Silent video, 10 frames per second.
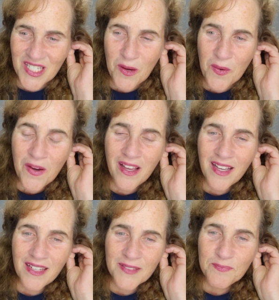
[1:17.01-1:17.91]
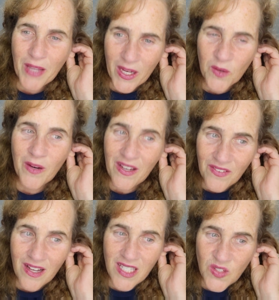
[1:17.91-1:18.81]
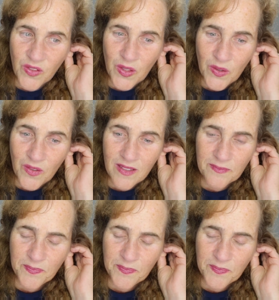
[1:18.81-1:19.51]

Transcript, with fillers: So I crave God's food